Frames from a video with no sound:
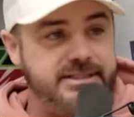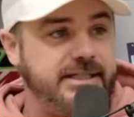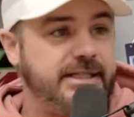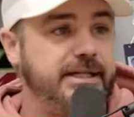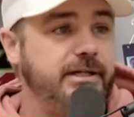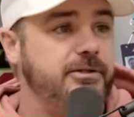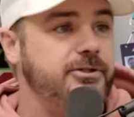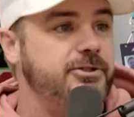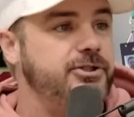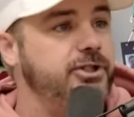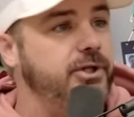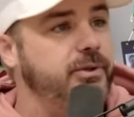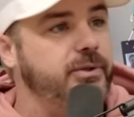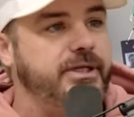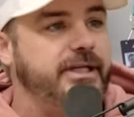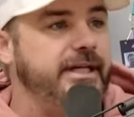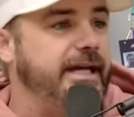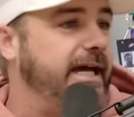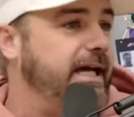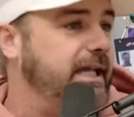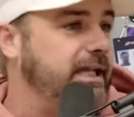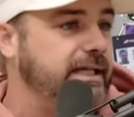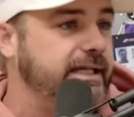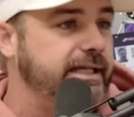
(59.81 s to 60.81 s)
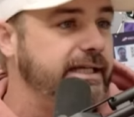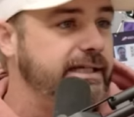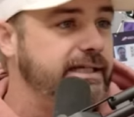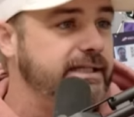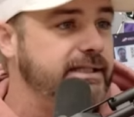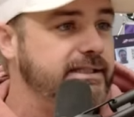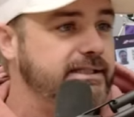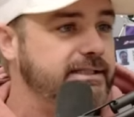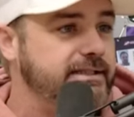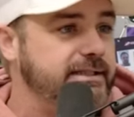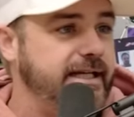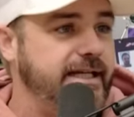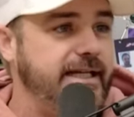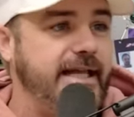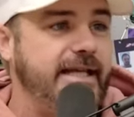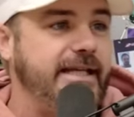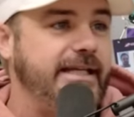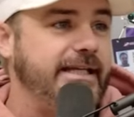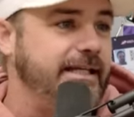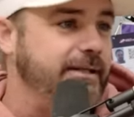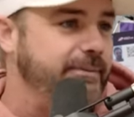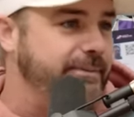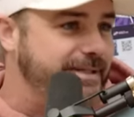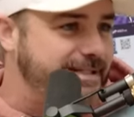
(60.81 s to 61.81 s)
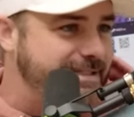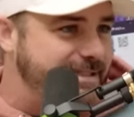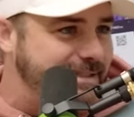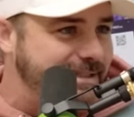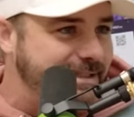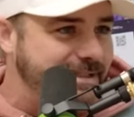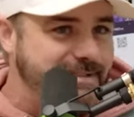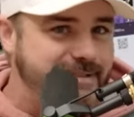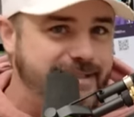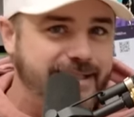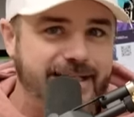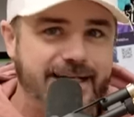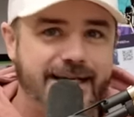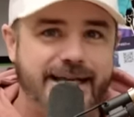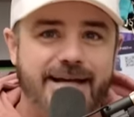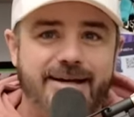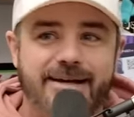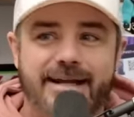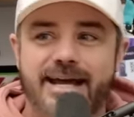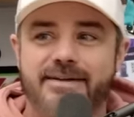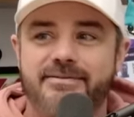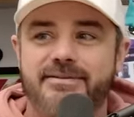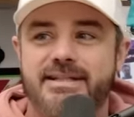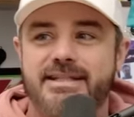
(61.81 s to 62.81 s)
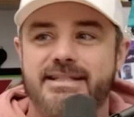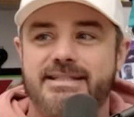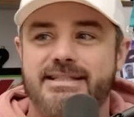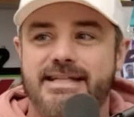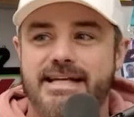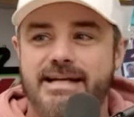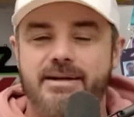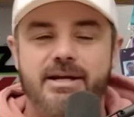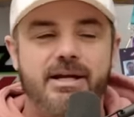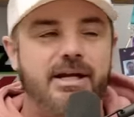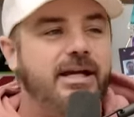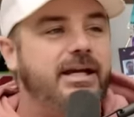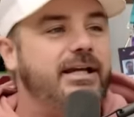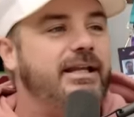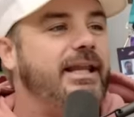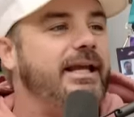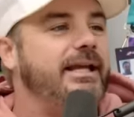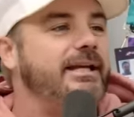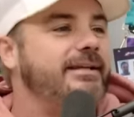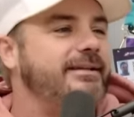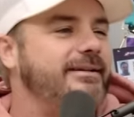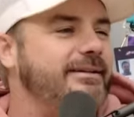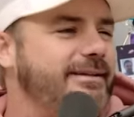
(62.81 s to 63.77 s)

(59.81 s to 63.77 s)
to hear Joe Kelly say that he was in the dugout having the same, like,